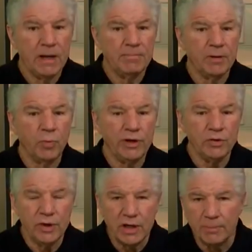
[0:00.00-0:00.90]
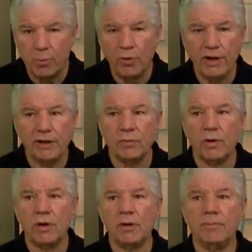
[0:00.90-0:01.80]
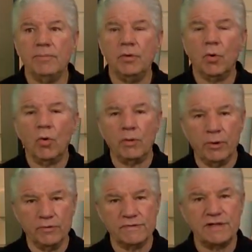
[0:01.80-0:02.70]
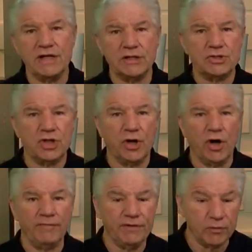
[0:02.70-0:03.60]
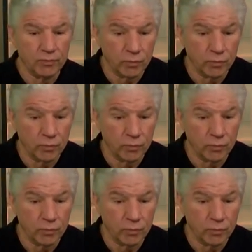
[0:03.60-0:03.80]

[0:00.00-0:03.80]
but when you hit a point where your hormones tend to shut off that